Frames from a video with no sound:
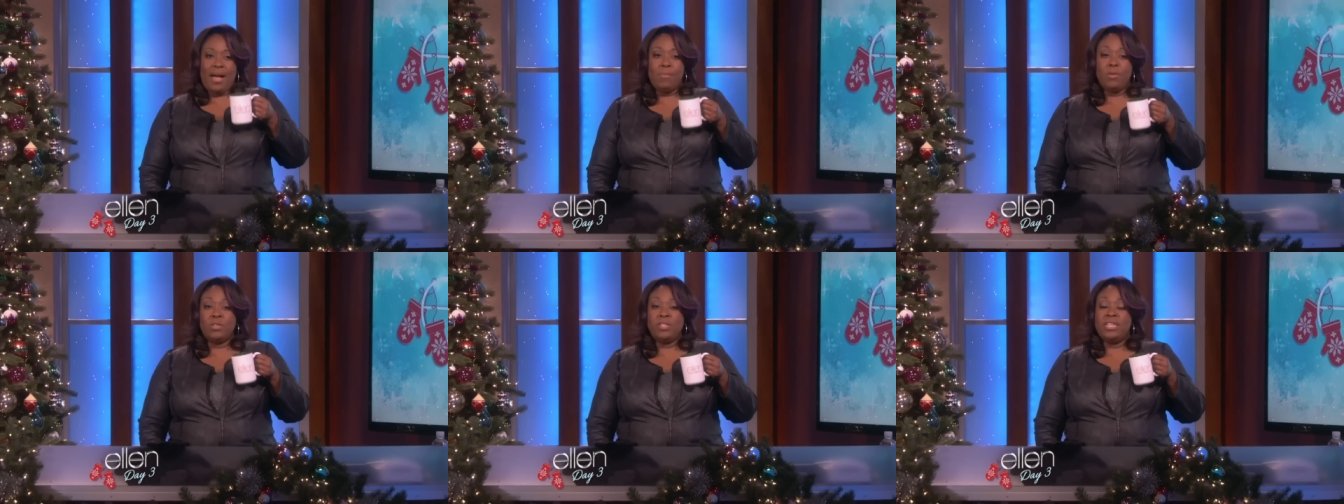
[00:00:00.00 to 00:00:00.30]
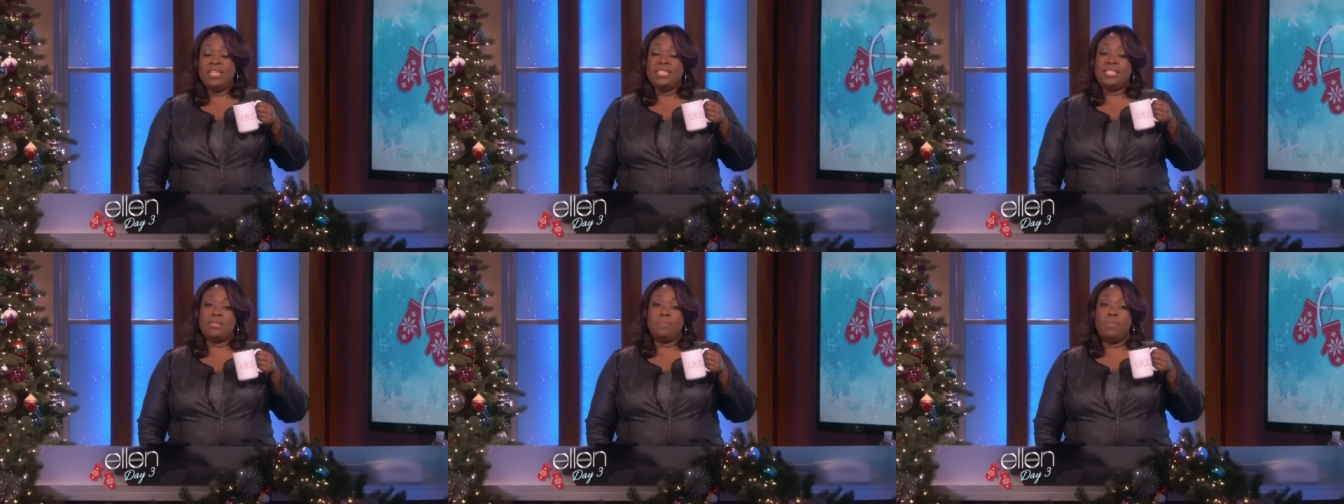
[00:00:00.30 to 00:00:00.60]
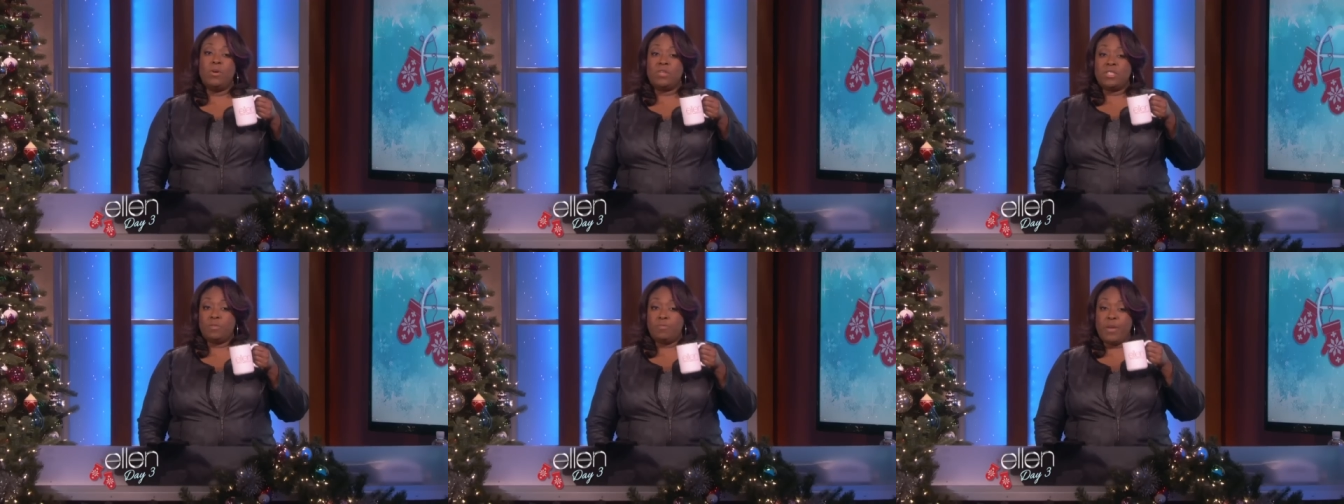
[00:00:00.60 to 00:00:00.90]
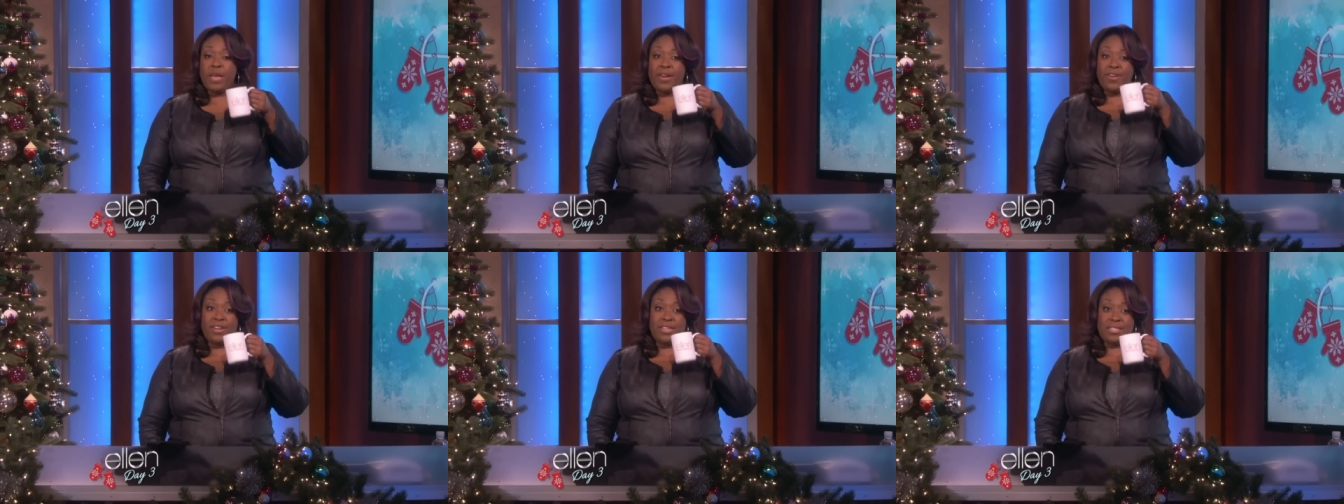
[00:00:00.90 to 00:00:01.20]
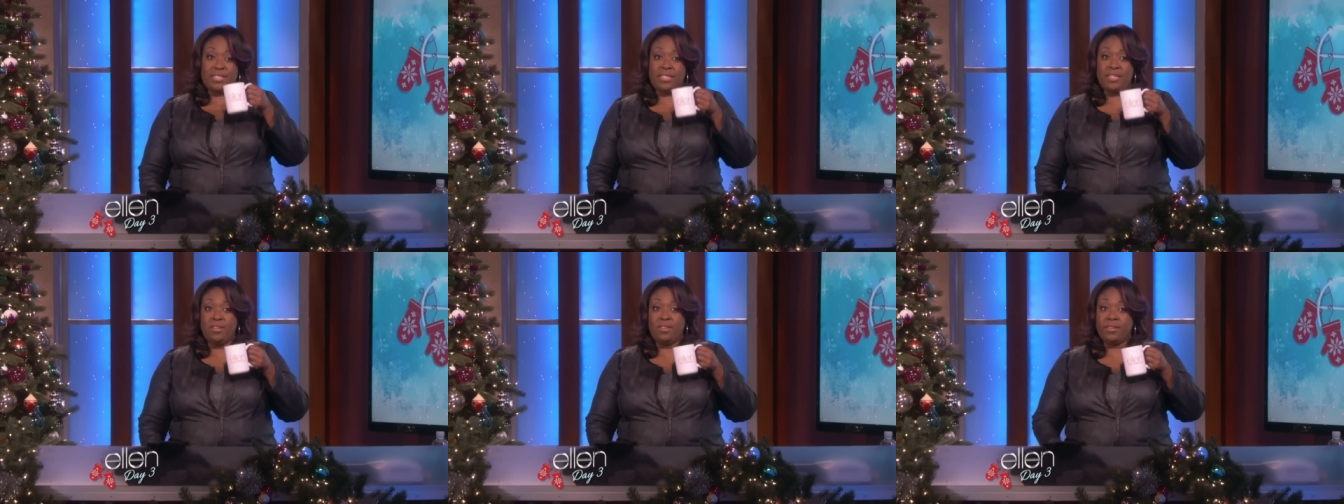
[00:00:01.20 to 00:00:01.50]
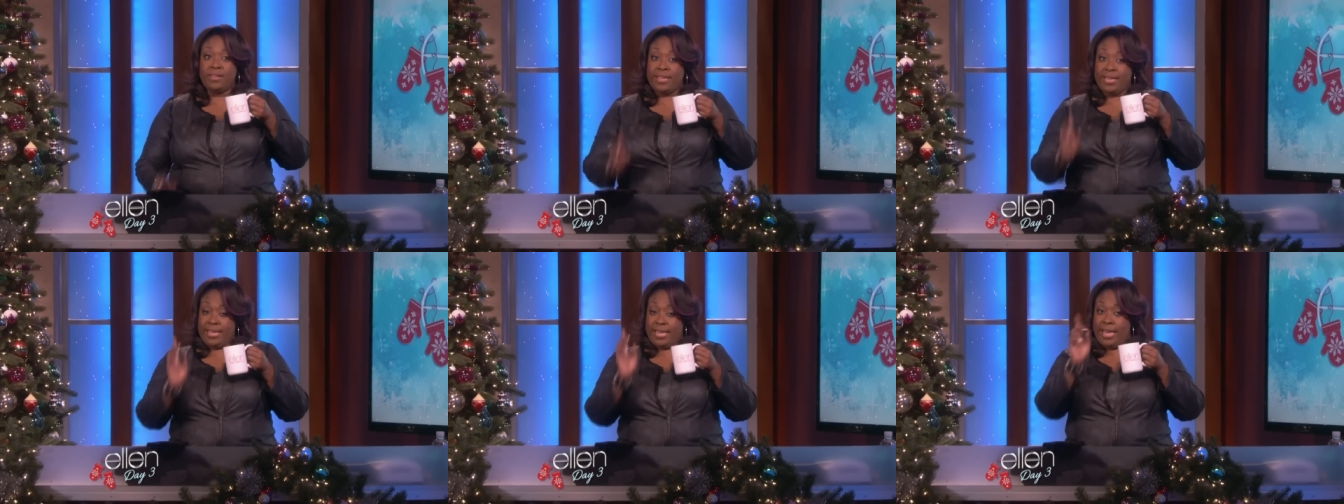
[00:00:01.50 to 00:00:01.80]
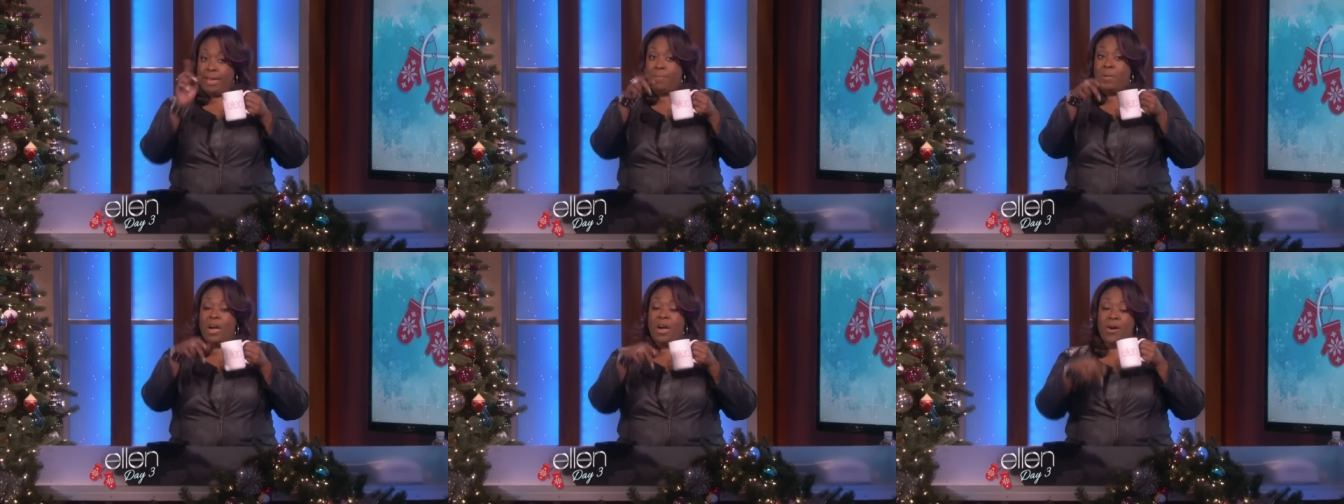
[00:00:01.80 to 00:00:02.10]
I'm gonna need some more spirit, so uh -huh,
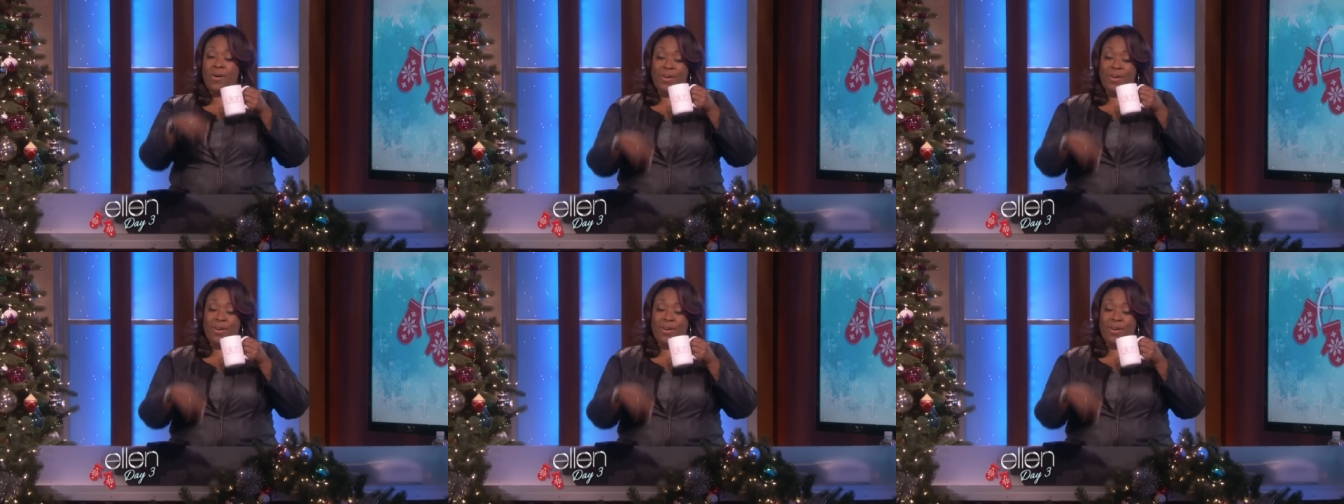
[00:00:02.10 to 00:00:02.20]
keep right.